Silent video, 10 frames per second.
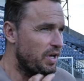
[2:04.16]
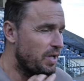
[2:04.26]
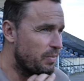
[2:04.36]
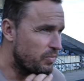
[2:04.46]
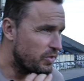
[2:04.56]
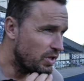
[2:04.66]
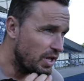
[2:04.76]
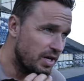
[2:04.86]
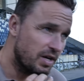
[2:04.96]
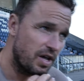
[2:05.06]
The
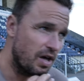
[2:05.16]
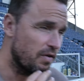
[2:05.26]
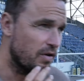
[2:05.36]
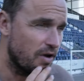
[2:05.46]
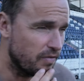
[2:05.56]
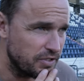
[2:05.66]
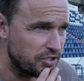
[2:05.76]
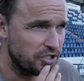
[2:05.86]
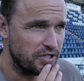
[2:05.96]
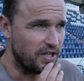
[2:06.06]
learning curve is
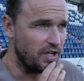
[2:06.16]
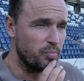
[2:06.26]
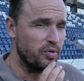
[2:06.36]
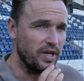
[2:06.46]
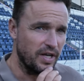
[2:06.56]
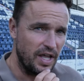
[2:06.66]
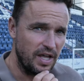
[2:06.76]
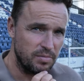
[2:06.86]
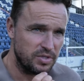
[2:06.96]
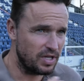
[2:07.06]
just to keep playing
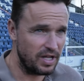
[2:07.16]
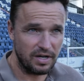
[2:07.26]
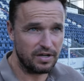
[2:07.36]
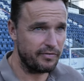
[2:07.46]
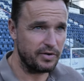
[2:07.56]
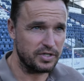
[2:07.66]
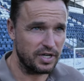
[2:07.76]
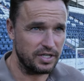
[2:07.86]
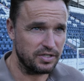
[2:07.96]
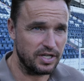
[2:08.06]
games. The learning curve
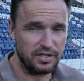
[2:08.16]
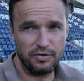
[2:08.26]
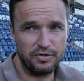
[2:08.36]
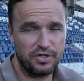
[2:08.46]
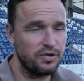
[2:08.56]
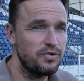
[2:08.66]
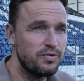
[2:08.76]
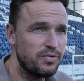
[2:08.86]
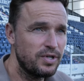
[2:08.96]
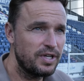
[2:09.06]
is losing a goal.
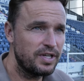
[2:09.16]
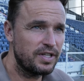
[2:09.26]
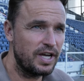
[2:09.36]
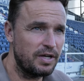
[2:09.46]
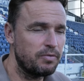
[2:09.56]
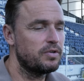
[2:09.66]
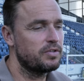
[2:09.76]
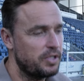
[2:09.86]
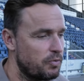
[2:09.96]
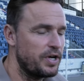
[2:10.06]

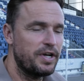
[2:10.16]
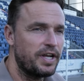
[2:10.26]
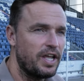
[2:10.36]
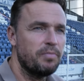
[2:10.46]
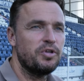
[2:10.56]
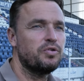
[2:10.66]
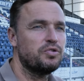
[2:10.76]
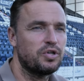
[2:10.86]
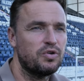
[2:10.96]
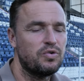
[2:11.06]
You're winning a game, you
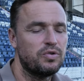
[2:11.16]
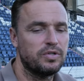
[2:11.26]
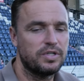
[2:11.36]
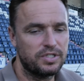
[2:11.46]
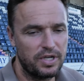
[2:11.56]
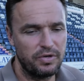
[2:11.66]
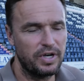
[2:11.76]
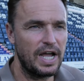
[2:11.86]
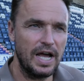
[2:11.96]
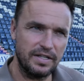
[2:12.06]
lose a goal, and it's how you
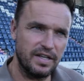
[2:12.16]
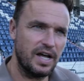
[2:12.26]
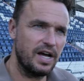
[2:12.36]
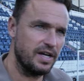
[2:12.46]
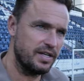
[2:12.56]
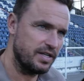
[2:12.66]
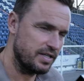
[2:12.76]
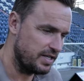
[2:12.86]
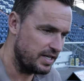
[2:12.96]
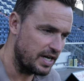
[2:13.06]
react to that, and
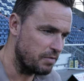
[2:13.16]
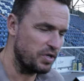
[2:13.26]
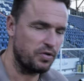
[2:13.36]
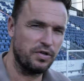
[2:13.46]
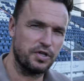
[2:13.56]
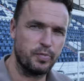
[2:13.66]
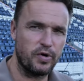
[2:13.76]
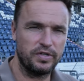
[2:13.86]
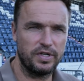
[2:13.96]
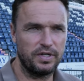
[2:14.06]
you can't be too
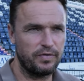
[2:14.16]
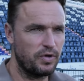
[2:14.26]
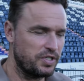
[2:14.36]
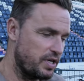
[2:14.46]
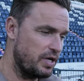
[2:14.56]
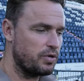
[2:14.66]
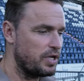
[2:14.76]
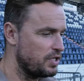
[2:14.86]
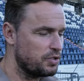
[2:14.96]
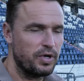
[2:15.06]
despondent. You've got to say, right,
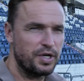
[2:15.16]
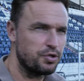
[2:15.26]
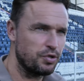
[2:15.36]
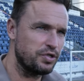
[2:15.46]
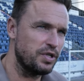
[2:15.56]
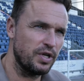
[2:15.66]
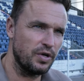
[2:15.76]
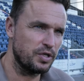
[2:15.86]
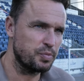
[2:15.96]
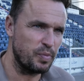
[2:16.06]
okay, let's go into Tuesday
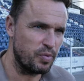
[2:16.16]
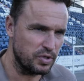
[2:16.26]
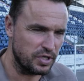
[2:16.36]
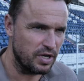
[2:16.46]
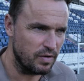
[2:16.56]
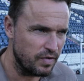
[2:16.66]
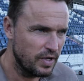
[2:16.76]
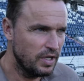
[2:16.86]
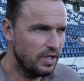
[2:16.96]
now, let's be positive.